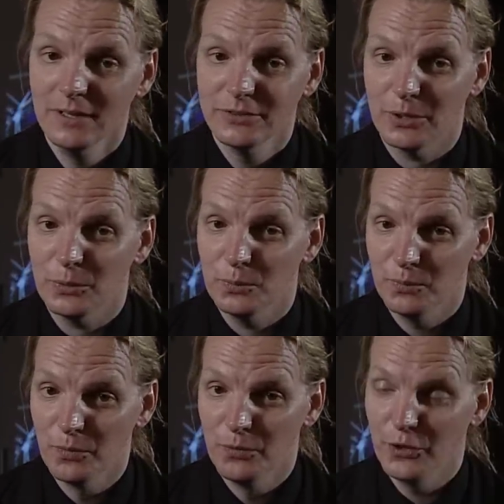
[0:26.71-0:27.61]
So
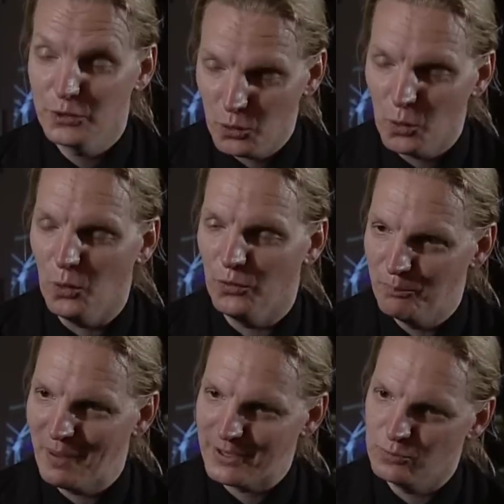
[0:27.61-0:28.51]
the core, the
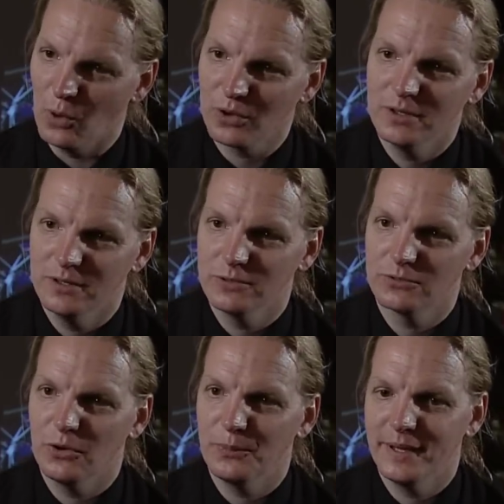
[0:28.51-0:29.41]
bedrock of
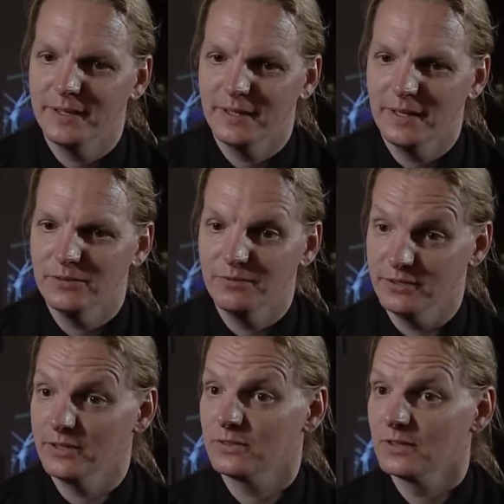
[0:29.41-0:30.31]
astronomy is
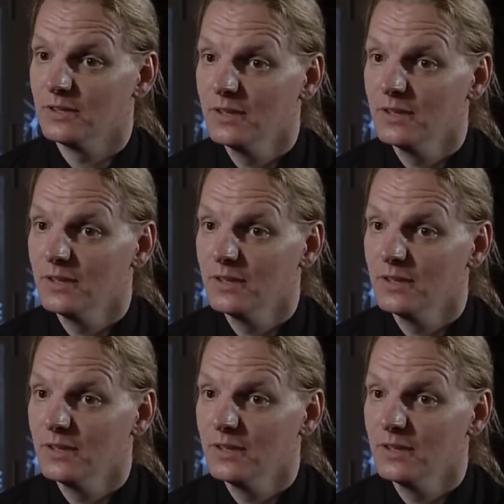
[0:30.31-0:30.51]
physics.